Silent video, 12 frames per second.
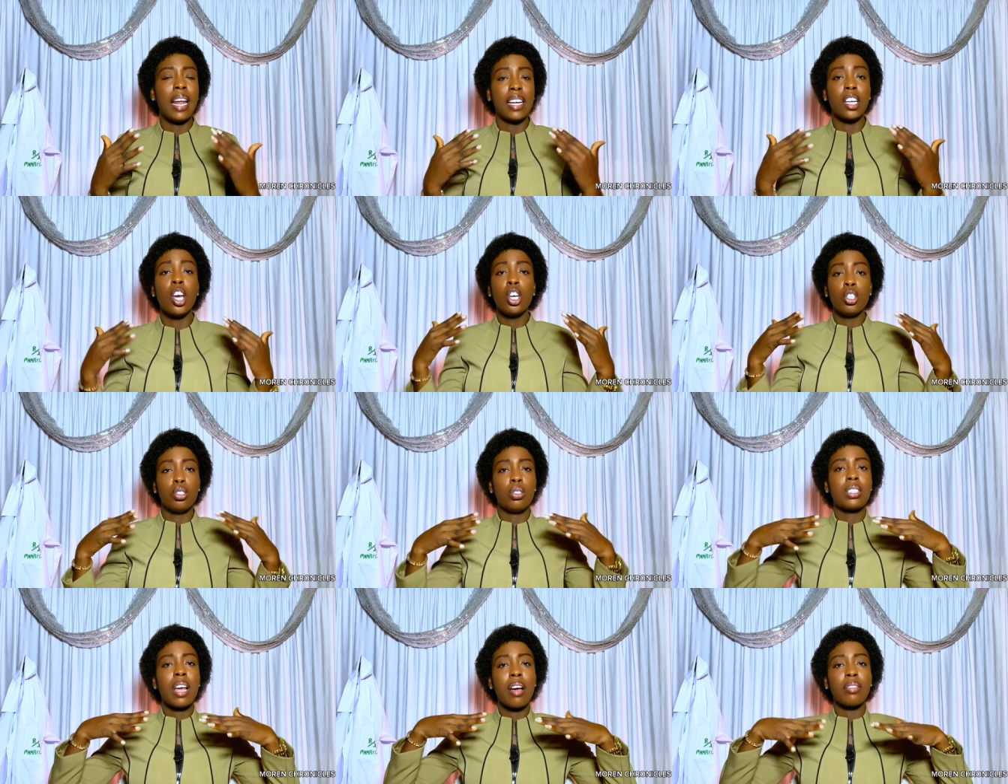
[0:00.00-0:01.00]
Like, you
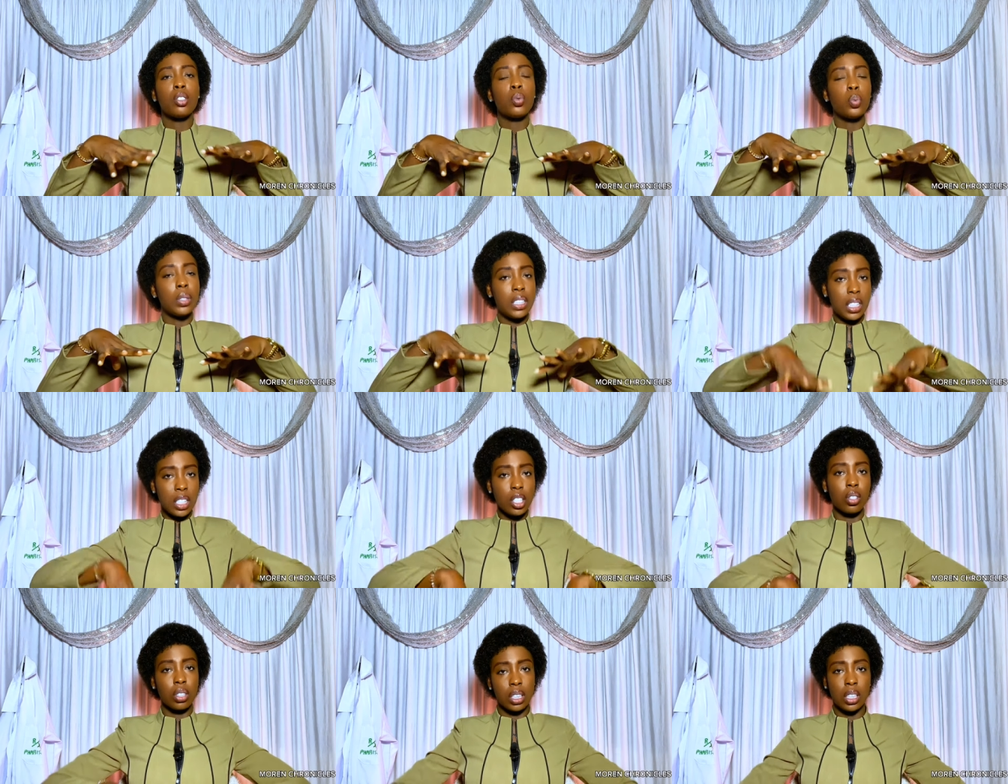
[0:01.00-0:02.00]
just have it
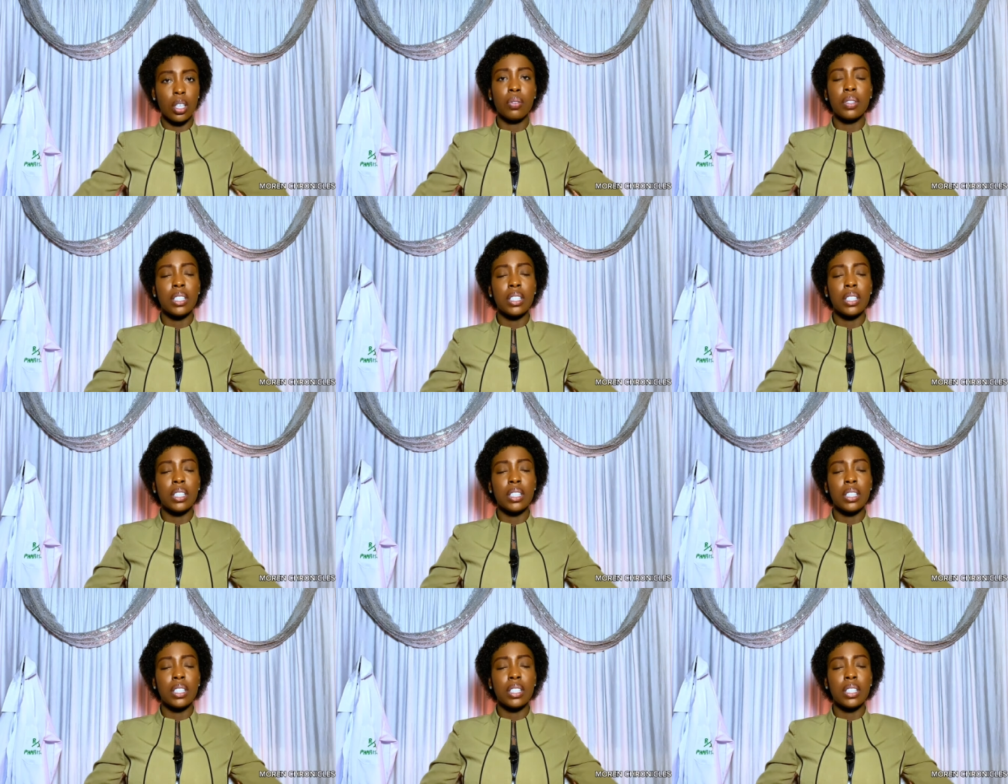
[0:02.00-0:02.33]
within yourself.